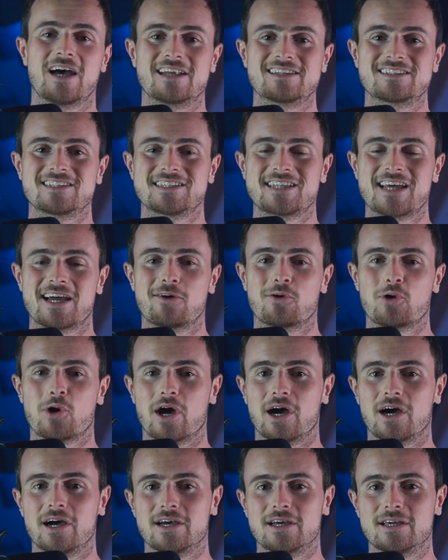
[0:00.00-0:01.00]
Until now,
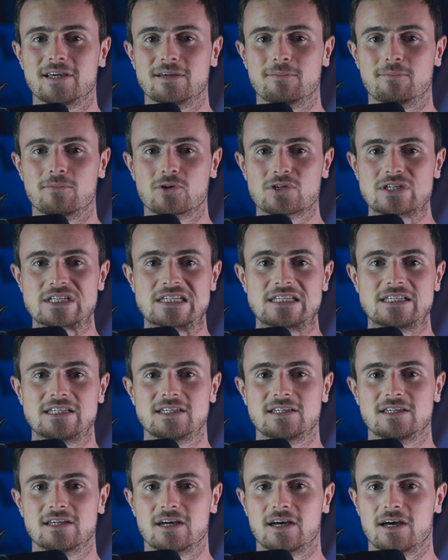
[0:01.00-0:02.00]
I mostly